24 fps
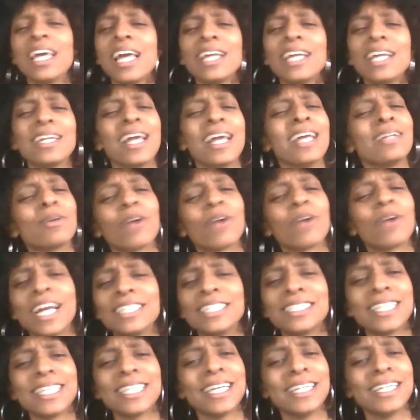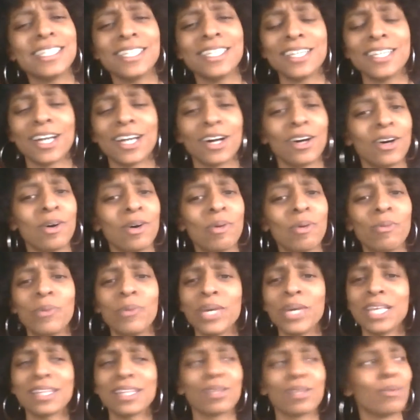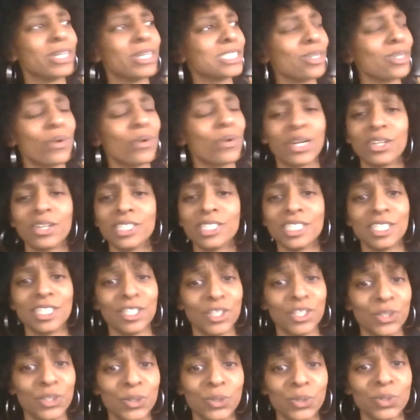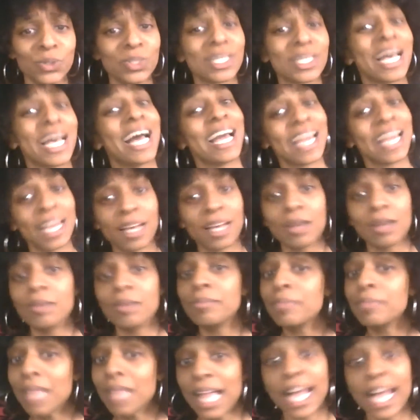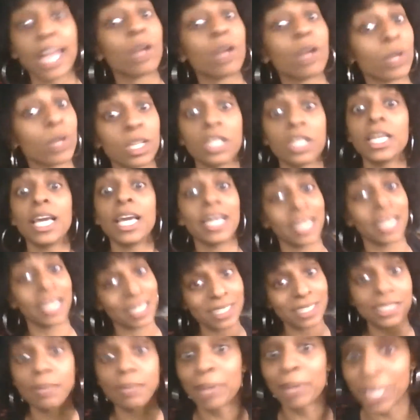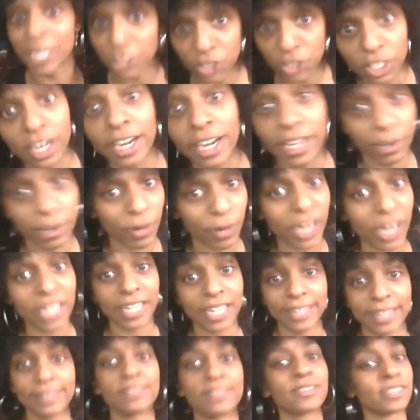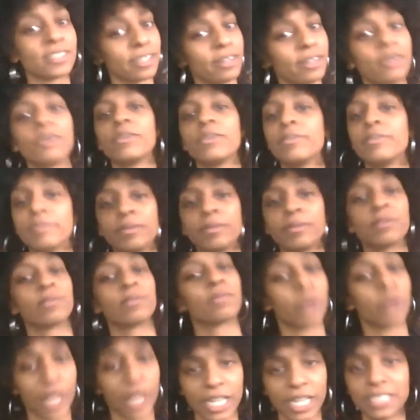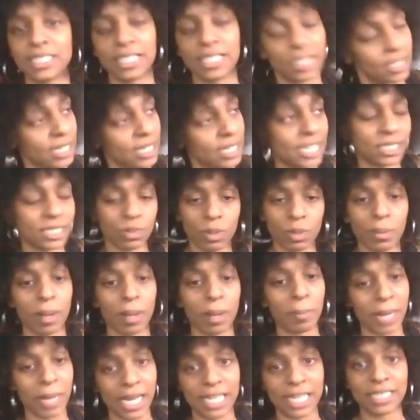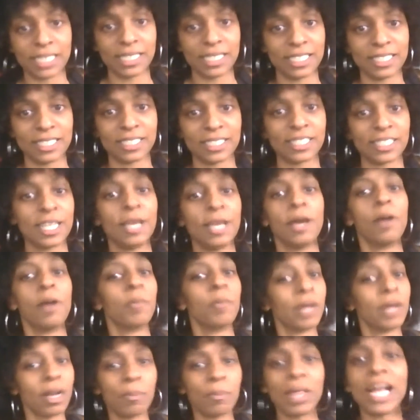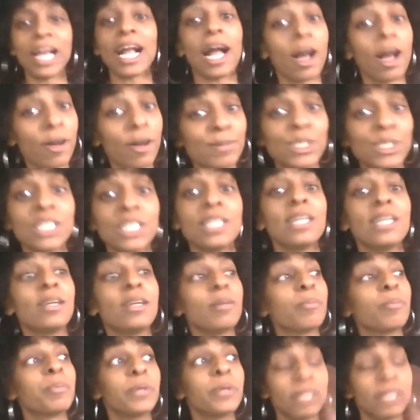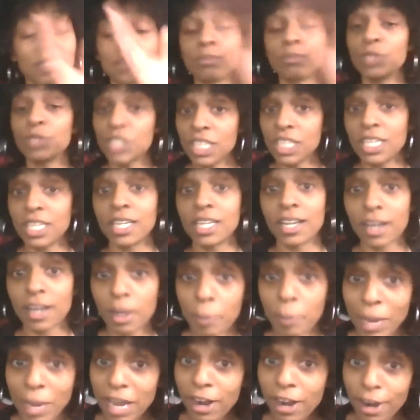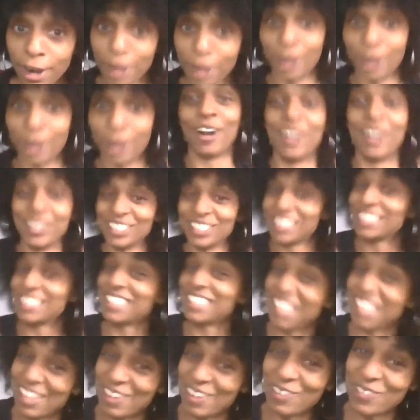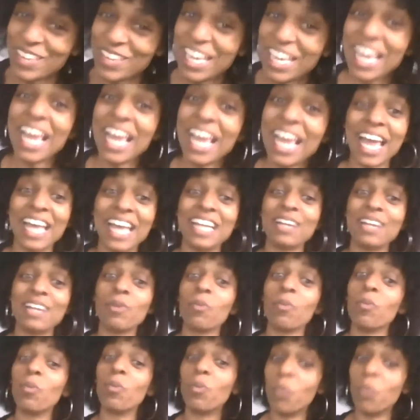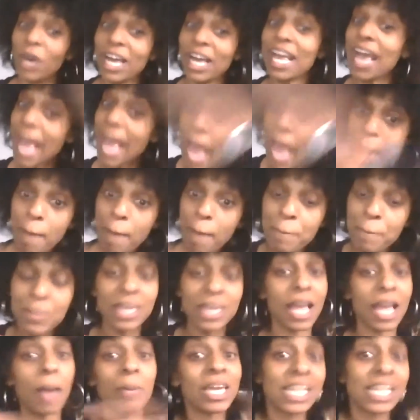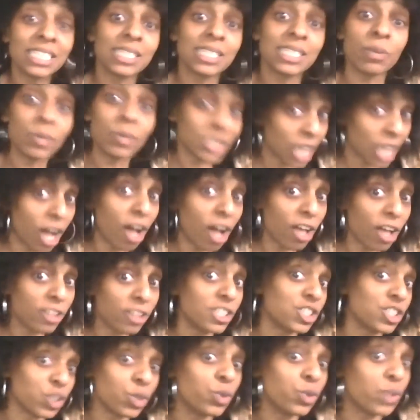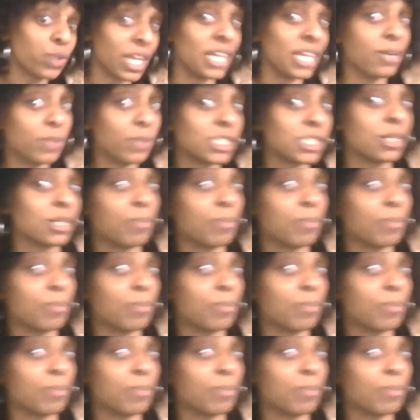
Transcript: and, and granted, you know, with what's going on in the news, I am like really against the patriarchy right now. So granted, that's where my mind is. But I'm like, I hope she put some shit in there about her herself and right. what happened. I mean, because it was all the truth, and it was